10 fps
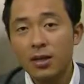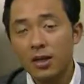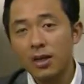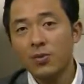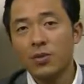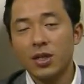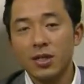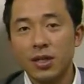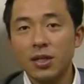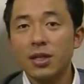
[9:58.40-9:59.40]
Thank you for
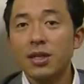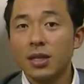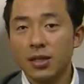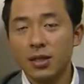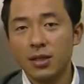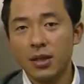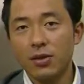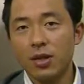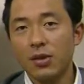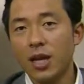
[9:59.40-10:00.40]
listening. See you
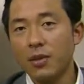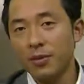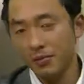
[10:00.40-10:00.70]
next time.